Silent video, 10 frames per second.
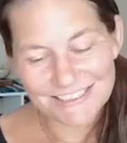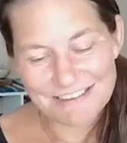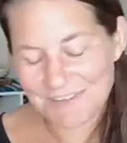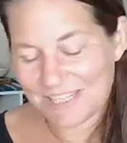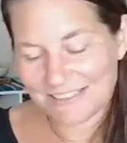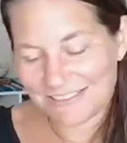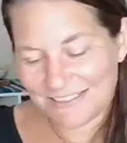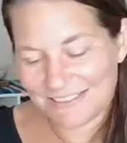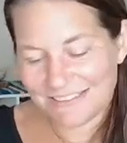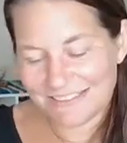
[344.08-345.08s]
I mean,
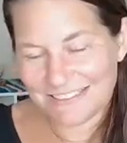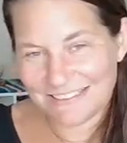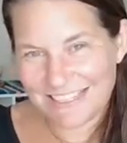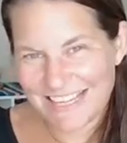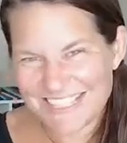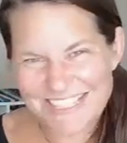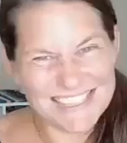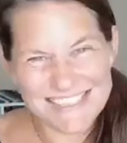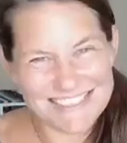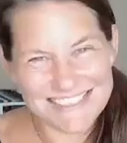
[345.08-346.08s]
it's
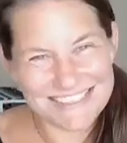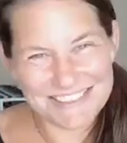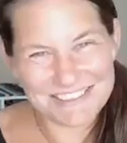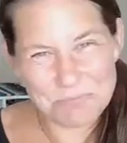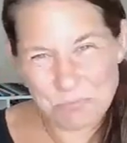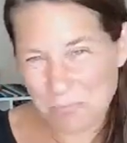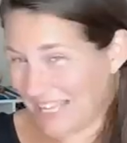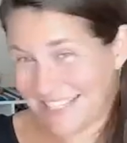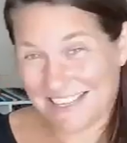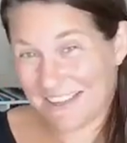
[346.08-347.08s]
just
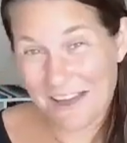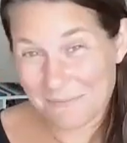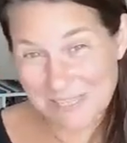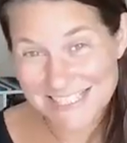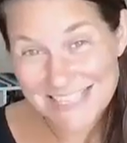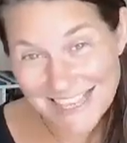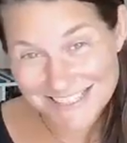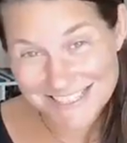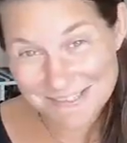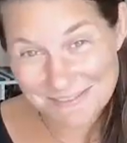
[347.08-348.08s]
basic common
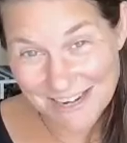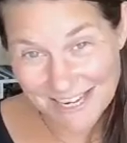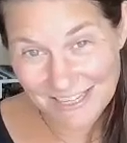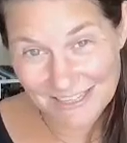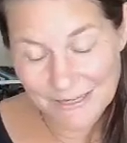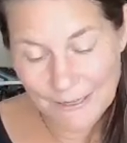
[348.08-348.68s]
sense, right?